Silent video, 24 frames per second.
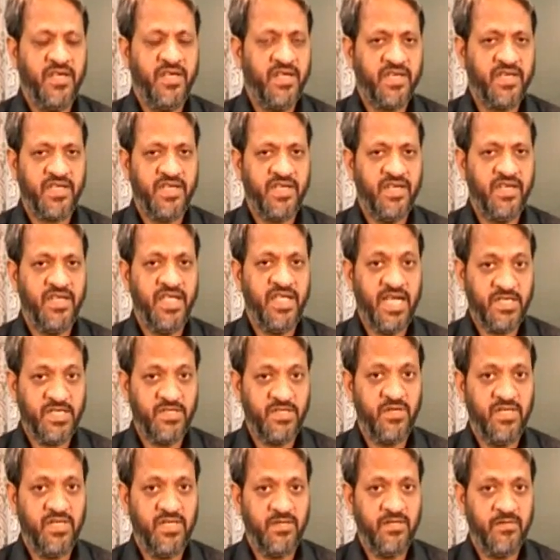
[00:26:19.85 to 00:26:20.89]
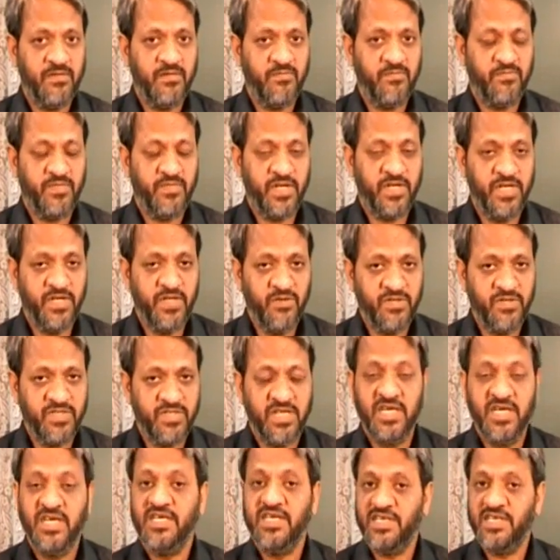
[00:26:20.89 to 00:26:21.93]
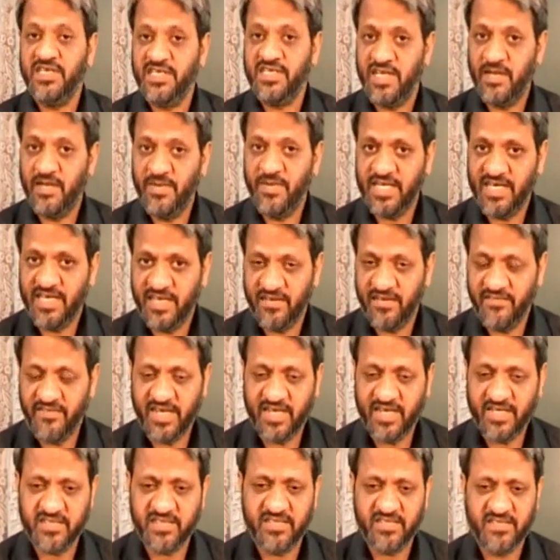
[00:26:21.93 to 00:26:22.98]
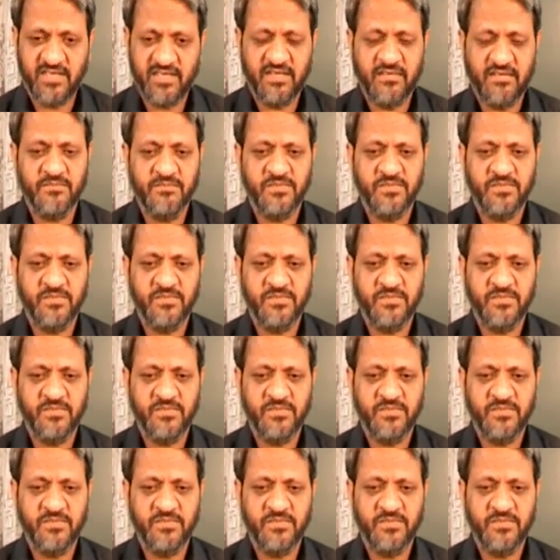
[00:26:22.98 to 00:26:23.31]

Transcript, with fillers: it can actually produce dramatic effects.